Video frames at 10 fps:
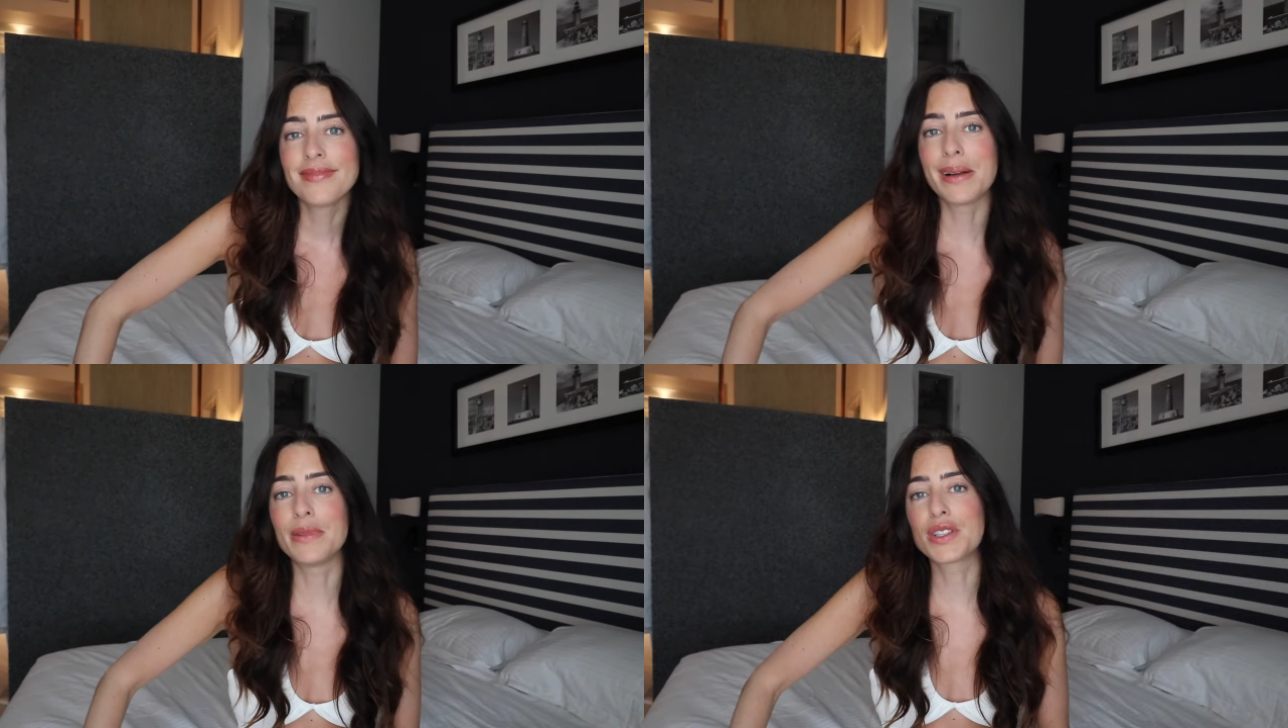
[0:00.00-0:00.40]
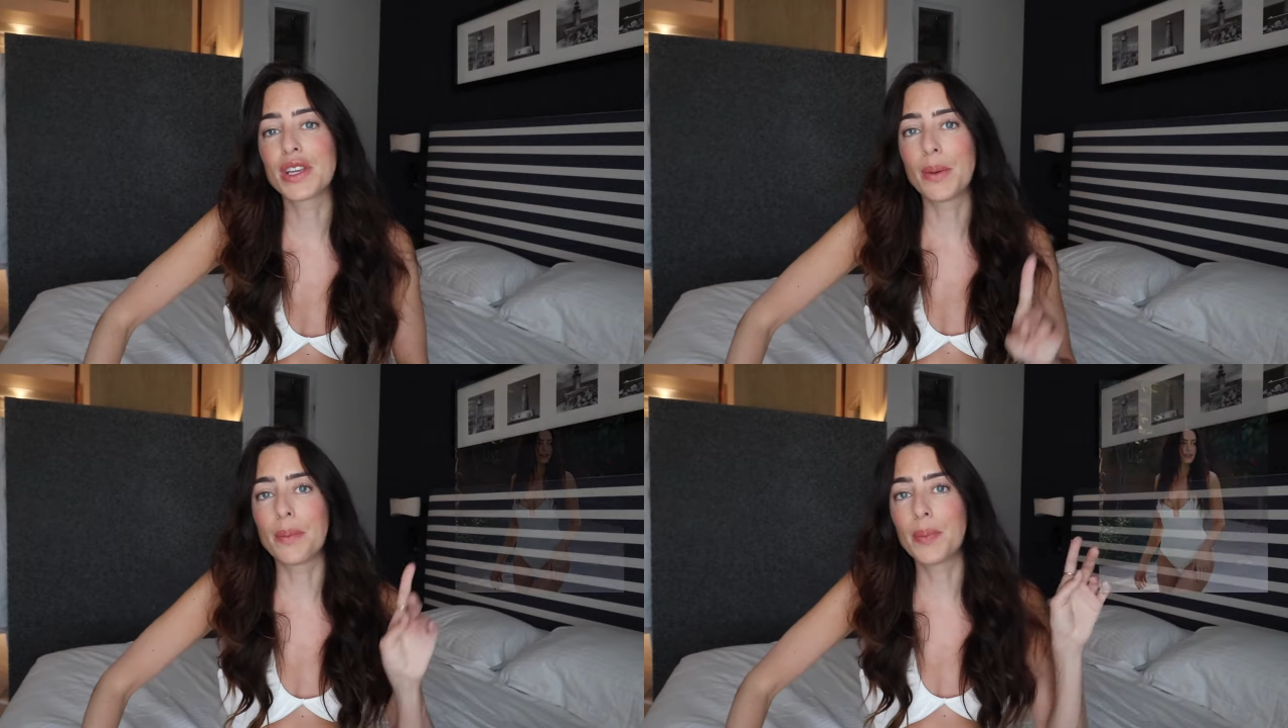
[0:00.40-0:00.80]
I'm just
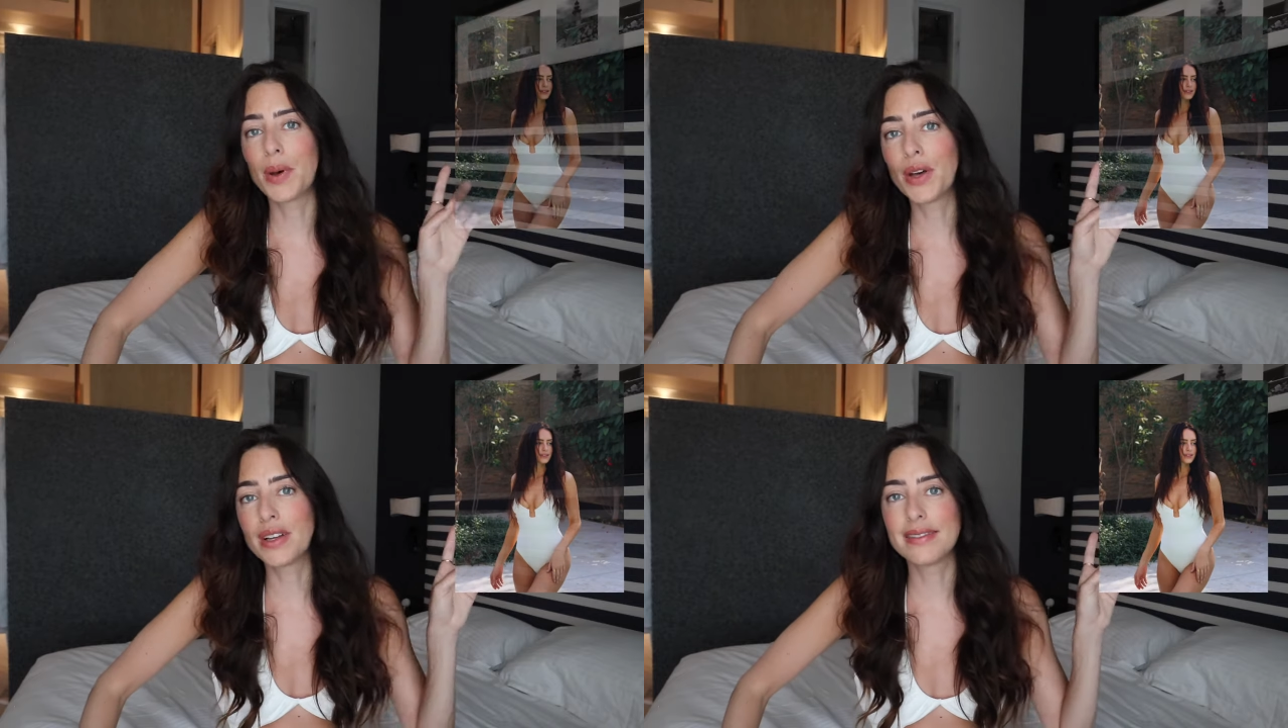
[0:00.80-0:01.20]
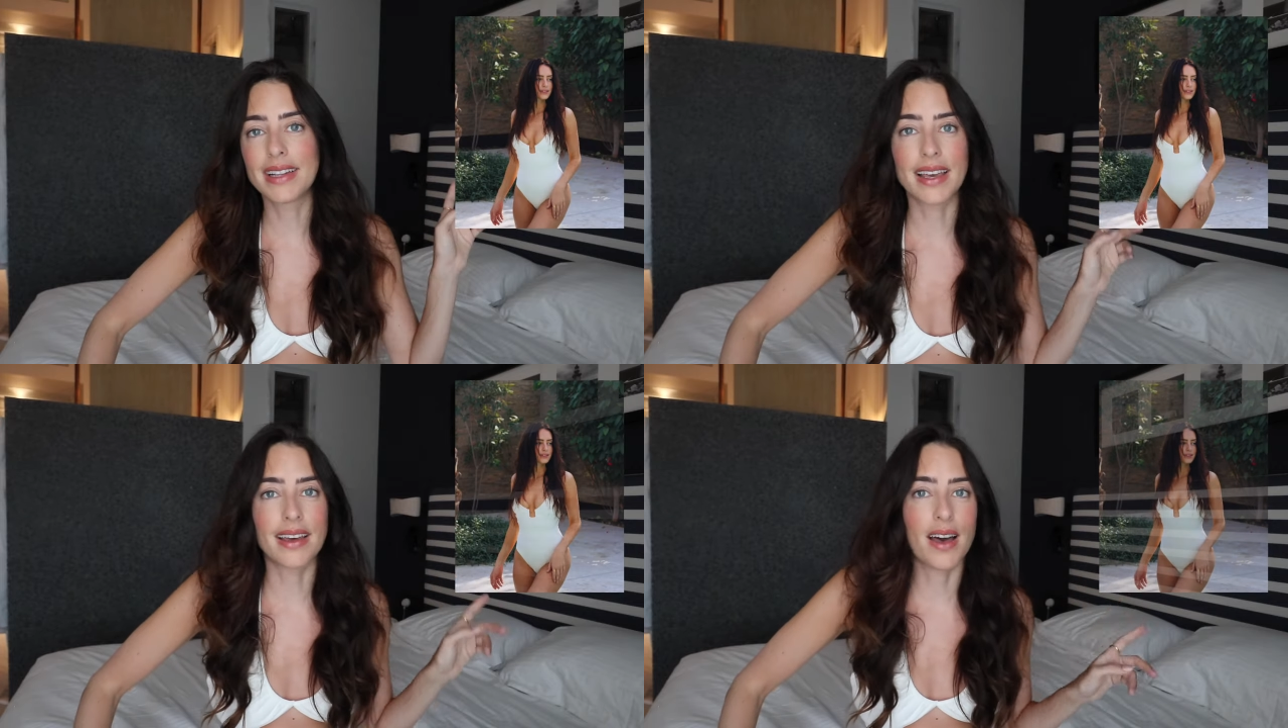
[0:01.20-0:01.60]
gonna put
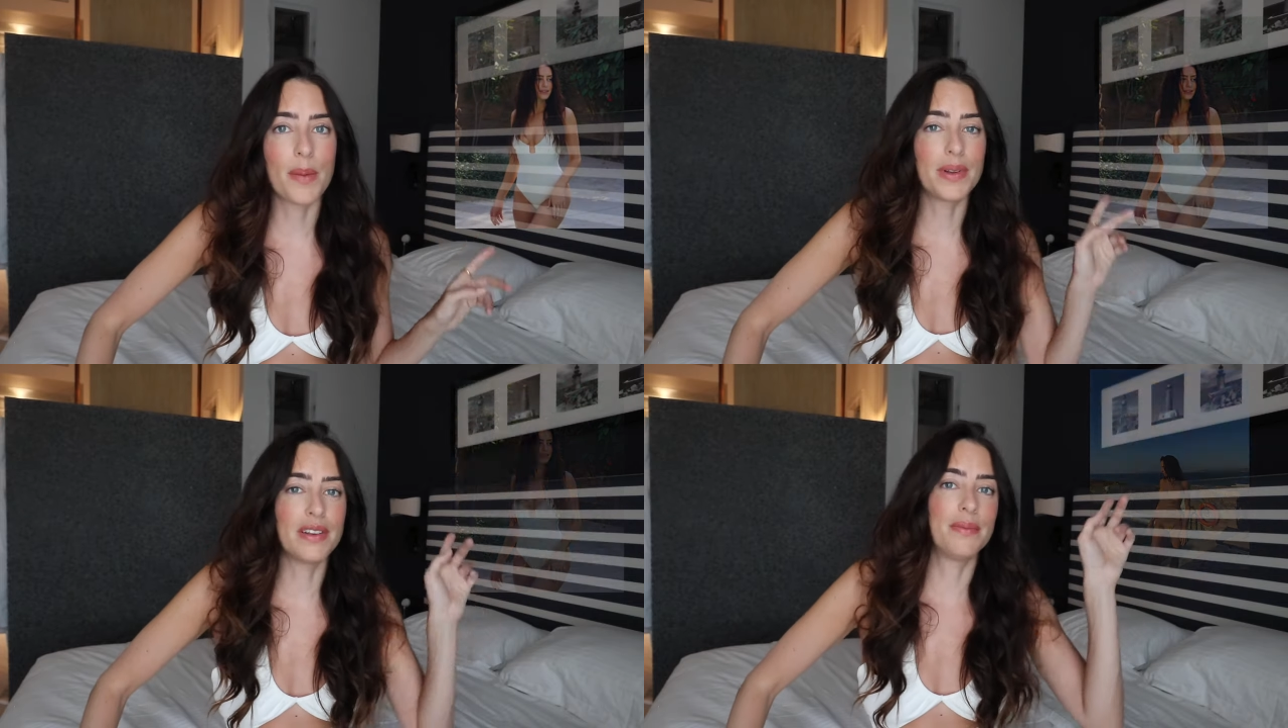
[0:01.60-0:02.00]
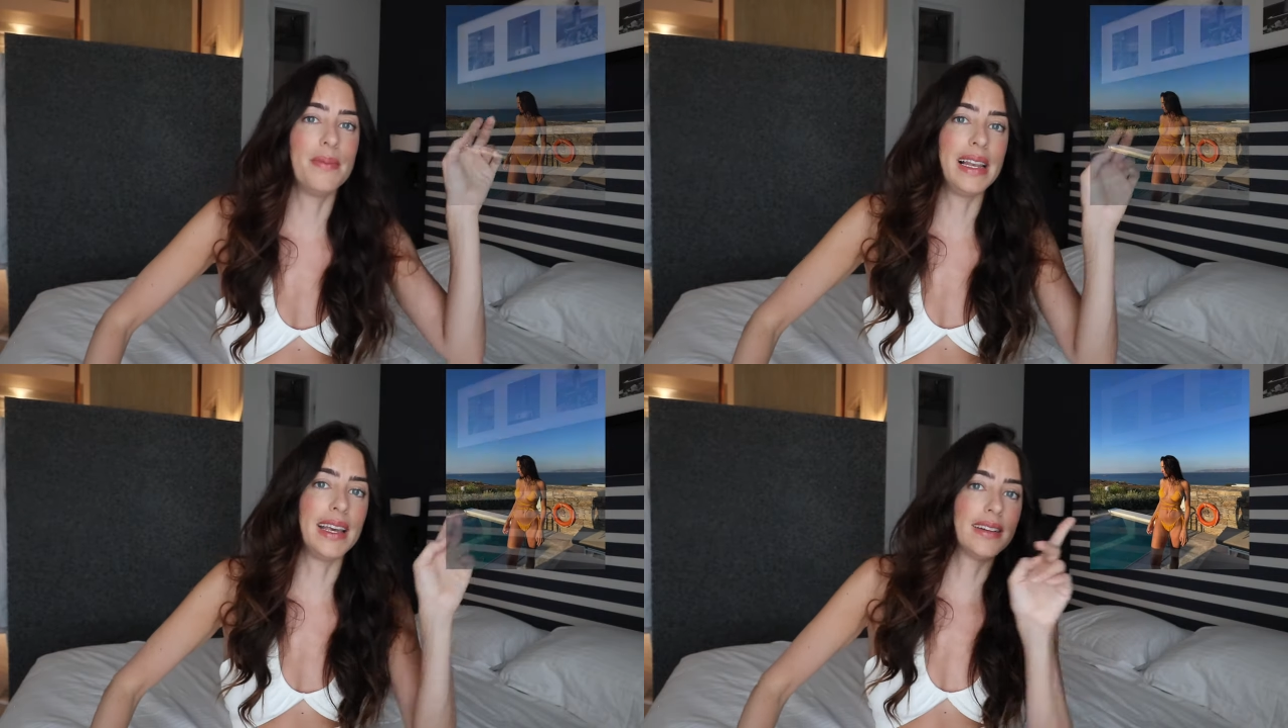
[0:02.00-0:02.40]
like a couple of
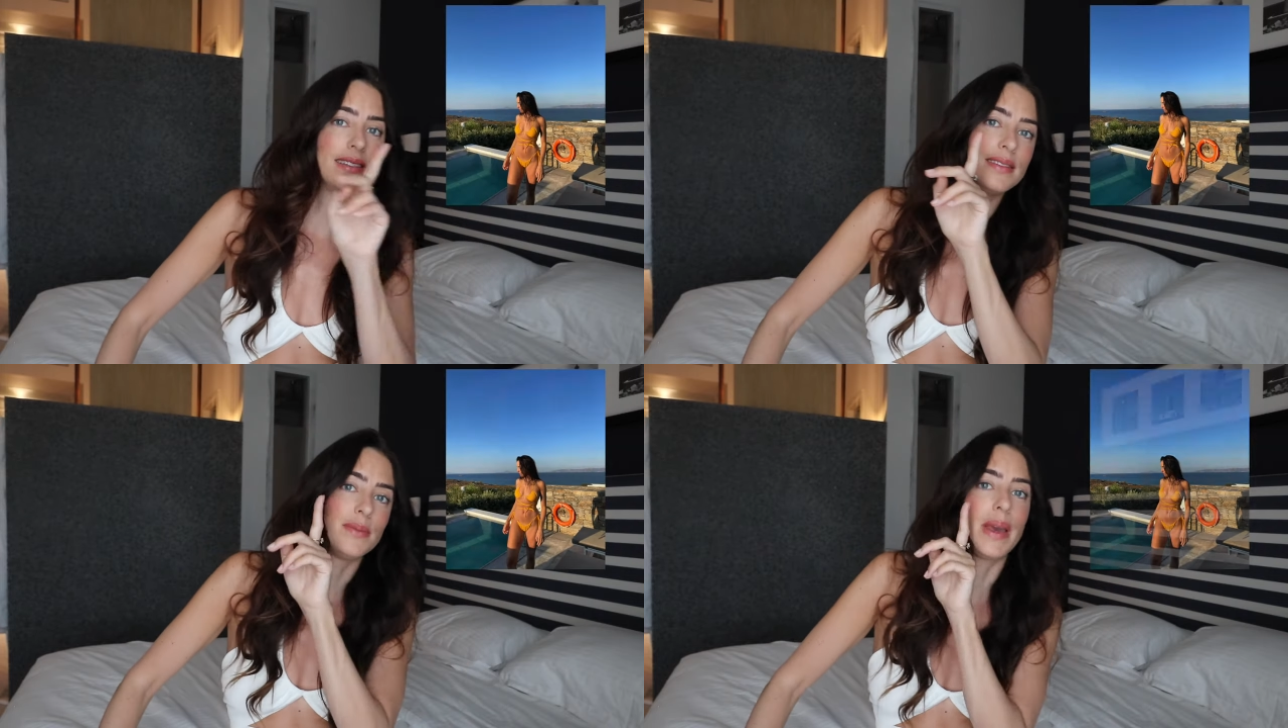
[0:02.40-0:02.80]
million